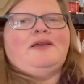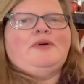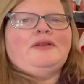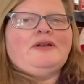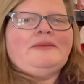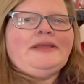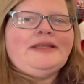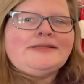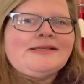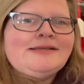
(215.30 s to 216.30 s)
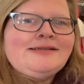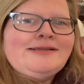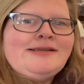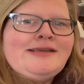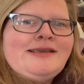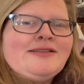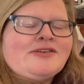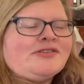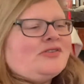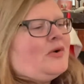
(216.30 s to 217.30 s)
ornament. There's
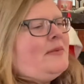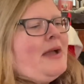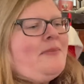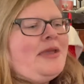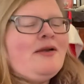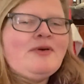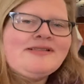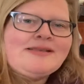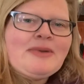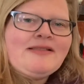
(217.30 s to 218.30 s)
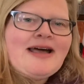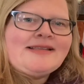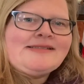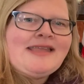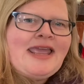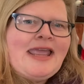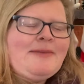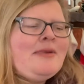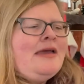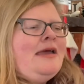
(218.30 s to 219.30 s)
a story about penguins in my last
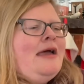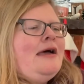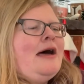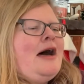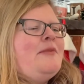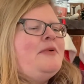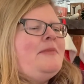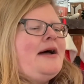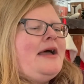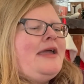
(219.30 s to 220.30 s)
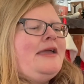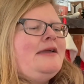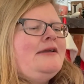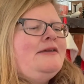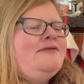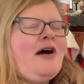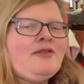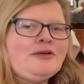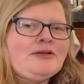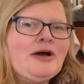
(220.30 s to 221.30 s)
name. When my
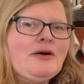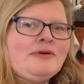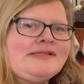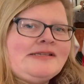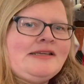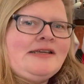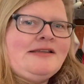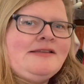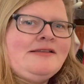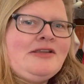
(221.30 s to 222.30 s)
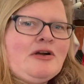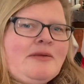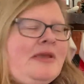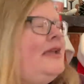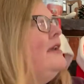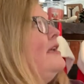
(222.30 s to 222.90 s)
father-in-law was in the Army in